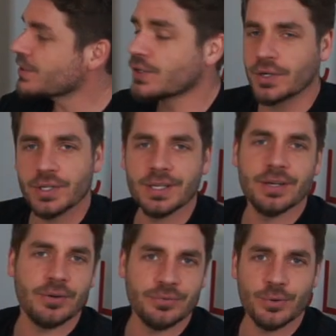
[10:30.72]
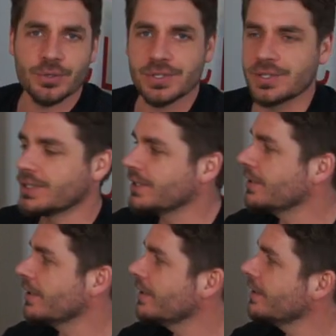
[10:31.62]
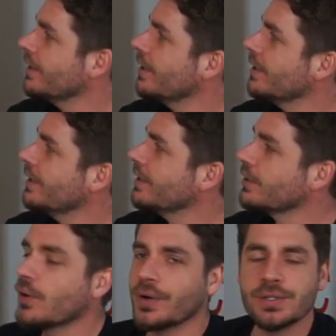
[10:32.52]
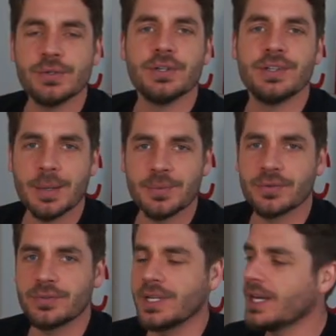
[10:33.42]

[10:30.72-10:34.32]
starting, of course, going to the depth of the